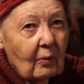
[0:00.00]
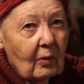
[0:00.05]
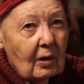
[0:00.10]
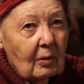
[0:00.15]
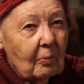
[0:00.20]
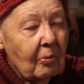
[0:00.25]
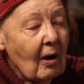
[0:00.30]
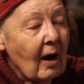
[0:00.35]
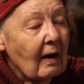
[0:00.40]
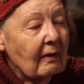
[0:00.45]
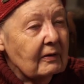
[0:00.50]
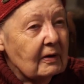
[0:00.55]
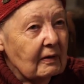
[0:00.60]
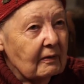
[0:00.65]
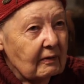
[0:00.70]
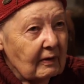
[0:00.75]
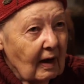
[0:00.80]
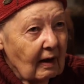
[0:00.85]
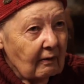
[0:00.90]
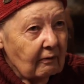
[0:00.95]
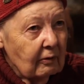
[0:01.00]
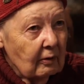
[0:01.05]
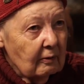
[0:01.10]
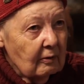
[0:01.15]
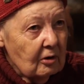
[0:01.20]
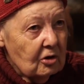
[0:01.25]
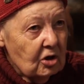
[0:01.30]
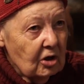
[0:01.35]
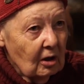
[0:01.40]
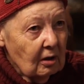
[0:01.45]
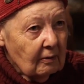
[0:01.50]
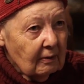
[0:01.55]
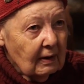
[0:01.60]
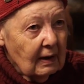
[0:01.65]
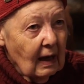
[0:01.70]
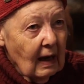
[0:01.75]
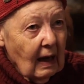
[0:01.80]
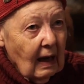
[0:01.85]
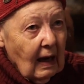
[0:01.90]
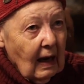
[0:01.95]
We're deprived of love when we're children,
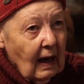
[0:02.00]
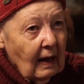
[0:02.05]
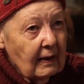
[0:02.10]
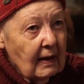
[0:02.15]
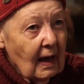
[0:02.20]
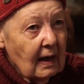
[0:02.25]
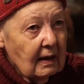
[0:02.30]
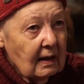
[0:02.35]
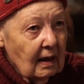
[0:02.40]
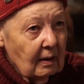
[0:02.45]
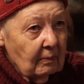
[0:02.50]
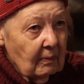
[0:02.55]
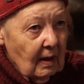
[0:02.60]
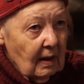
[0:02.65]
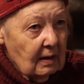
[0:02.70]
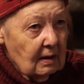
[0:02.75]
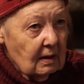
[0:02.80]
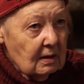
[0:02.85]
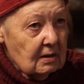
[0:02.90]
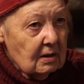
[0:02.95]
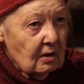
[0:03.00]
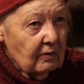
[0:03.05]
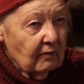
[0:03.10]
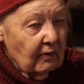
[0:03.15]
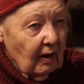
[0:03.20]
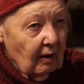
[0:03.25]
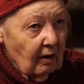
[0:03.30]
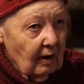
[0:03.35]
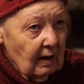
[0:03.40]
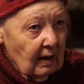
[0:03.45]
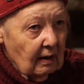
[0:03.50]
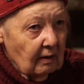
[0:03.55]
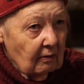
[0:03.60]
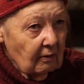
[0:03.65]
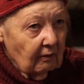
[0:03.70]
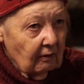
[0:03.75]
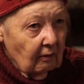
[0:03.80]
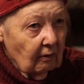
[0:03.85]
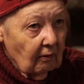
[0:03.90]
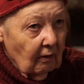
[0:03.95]
and that can make us very
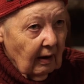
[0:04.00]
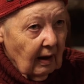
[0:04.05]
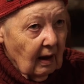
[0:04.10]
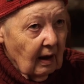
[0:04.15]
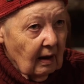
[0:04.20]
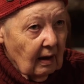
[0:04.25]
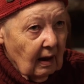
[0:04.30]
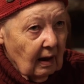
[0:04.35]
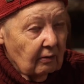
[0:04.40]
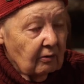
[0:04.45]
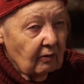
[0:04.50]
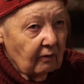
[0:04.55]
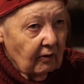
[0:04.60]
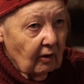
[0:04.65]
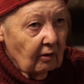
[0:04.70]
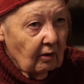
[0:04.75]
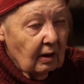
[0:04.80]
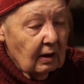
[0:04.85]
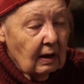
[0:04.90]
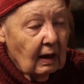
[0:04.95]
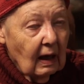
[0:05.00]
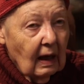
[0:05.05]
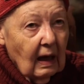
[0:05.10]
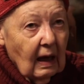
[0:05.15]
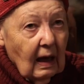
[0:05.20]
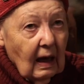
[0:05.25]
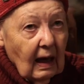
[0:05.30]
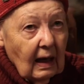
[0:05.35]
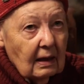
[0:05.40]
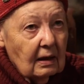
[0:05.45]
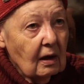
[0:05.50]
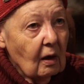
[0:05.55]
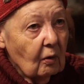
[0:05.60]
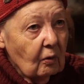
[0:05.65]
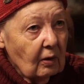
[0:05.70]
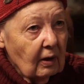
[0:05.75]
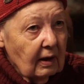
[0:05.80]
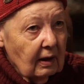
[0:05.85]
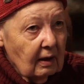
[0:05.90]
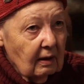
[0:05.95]
inter- introverted and
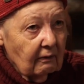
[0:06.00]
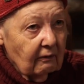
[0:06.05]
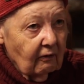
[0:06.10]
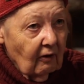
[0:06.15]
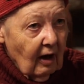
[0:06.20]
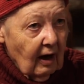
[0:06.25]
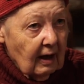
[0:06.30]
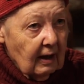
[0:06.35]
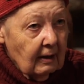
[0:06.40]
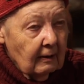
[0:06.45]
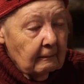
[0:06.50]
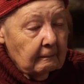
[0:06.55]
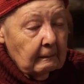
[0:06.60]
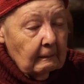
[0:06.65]
lonely and afraid